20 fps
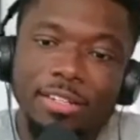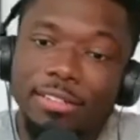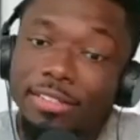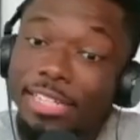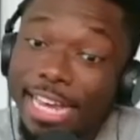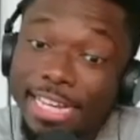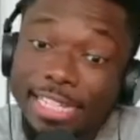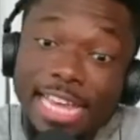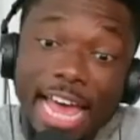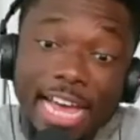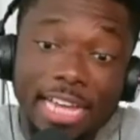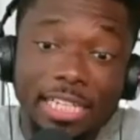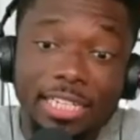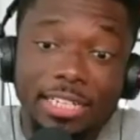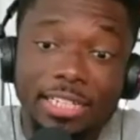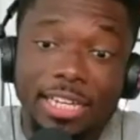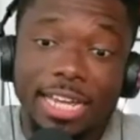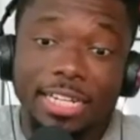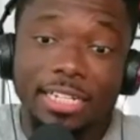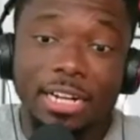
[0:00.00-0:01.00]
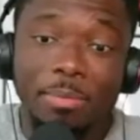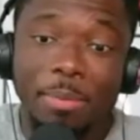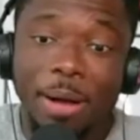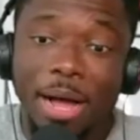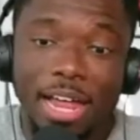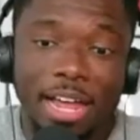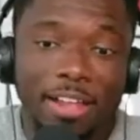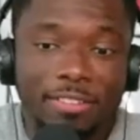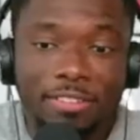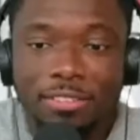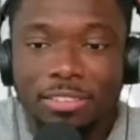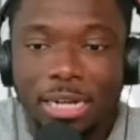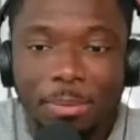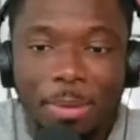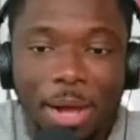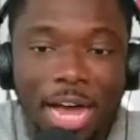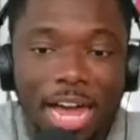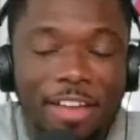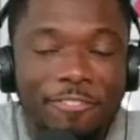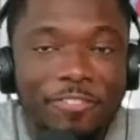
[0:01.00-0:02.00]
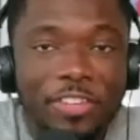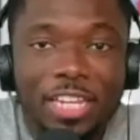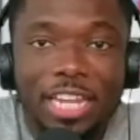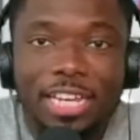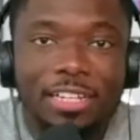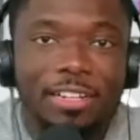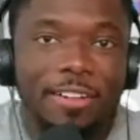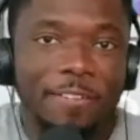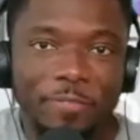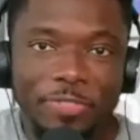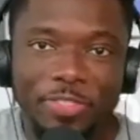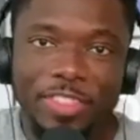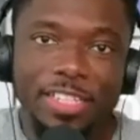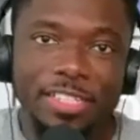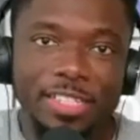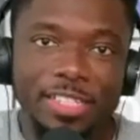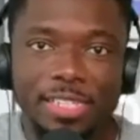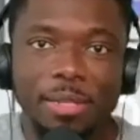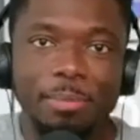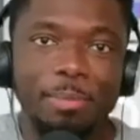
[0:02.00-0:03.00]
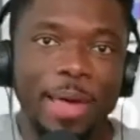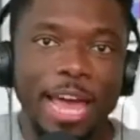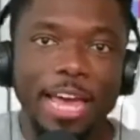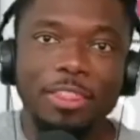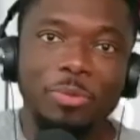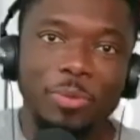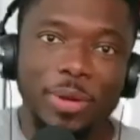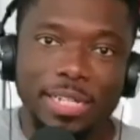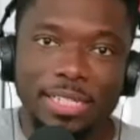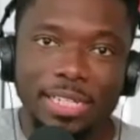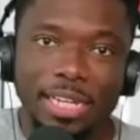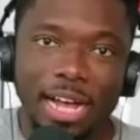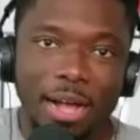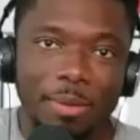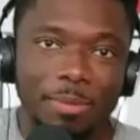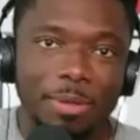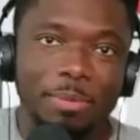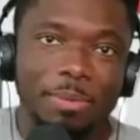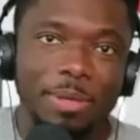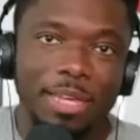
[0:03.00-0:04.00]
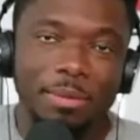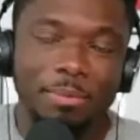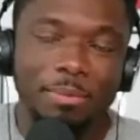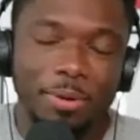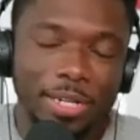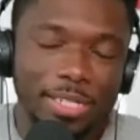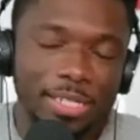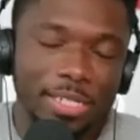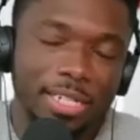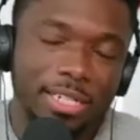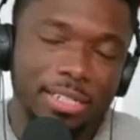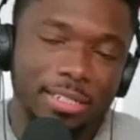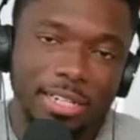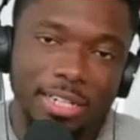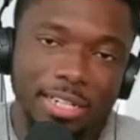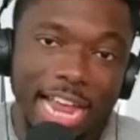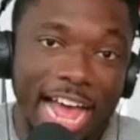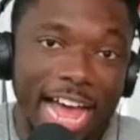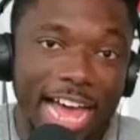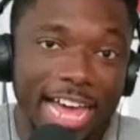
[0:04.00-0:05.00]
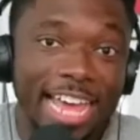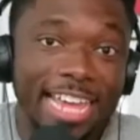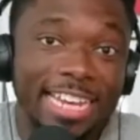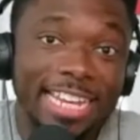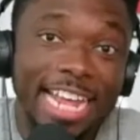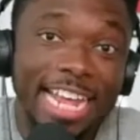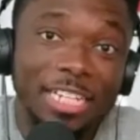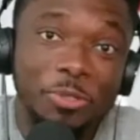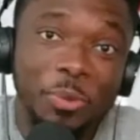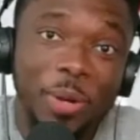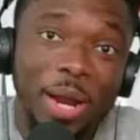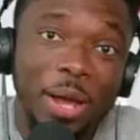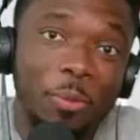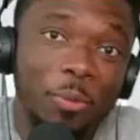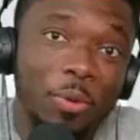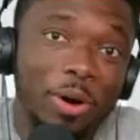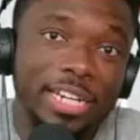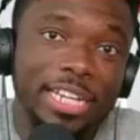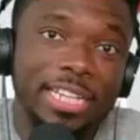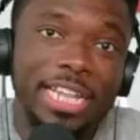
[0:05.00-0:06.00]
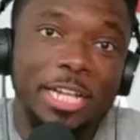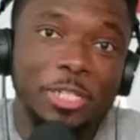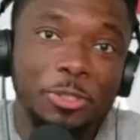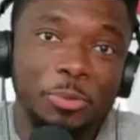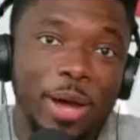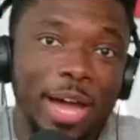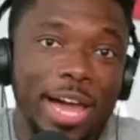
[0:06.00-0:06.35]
Exactly, and Kamala, I, Kamala, I feel like this is the pathway to Kamala being president. I, and that's what I want, and that's why.